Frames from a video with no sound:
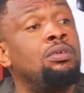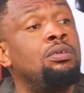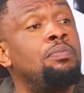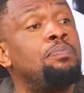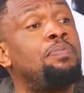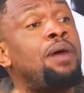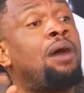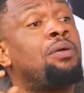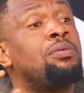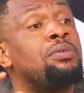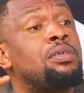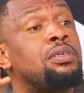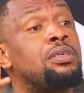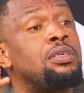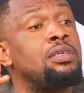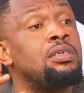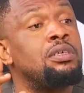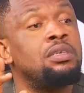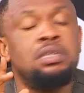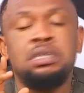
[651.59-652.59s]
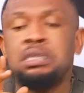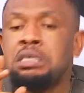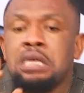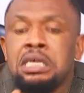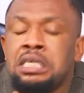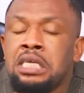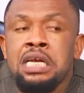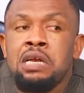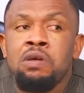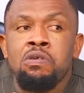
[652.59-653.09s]
pounds. He
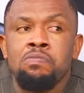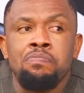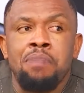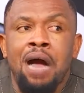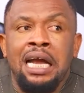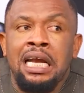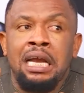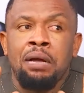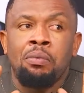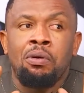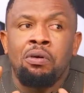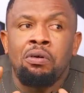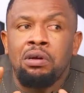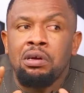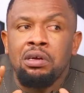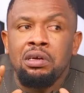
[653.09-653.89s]
said they won't buy the ball.